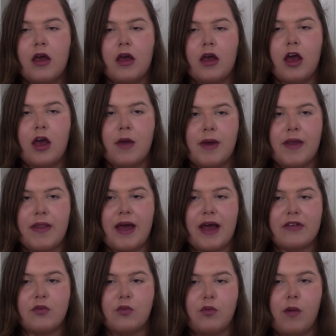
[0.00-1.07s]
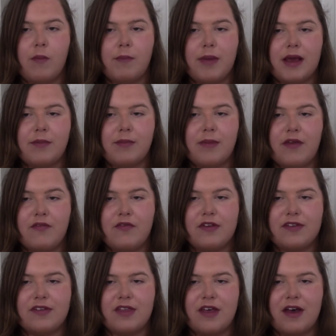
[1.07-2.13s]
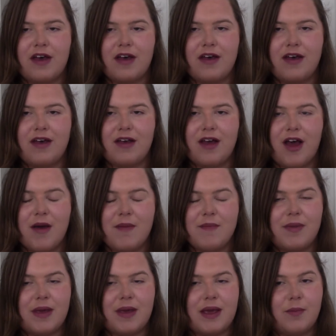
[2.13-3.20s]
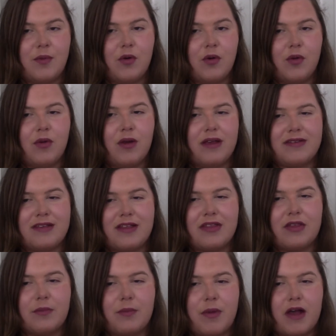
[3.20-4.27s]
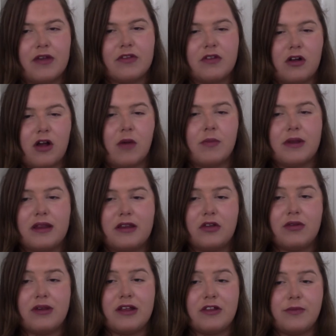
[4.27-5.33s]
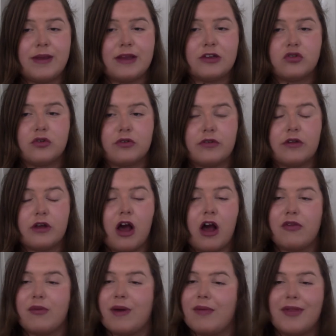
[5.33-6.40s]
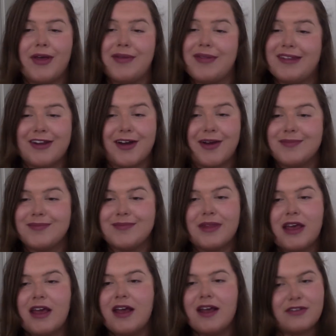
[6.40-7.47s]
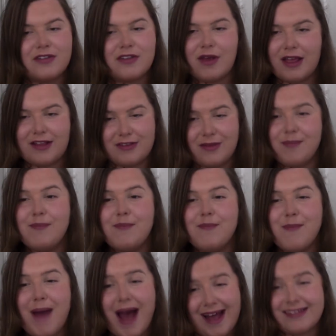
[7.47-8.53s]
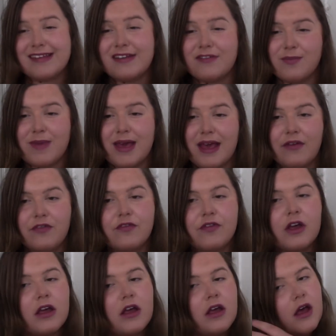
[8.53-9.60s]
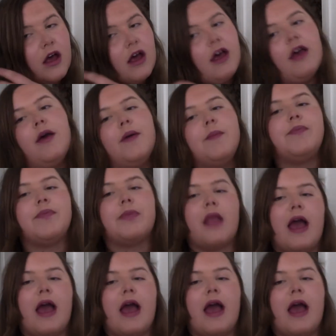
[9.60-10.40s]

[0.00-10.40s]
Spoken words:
And that's one big myth, is that the person accompanying you needs to be insured on the car as well. No, they don't. It's a massive myth. And